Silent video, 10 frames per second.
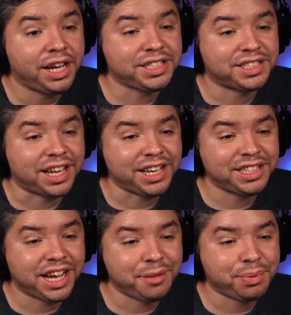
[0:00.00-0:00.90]
It's a psychic
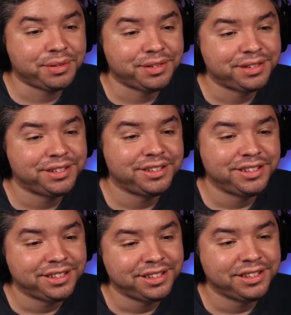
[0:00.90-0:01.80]
type?
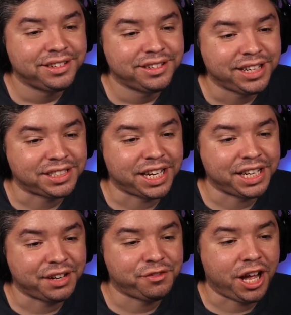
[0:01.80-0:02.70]
Like
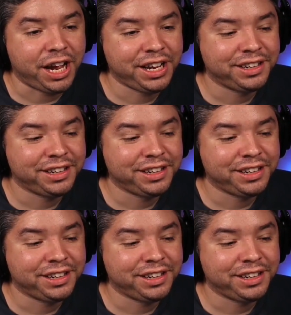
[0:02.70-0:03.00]
psychic and flying?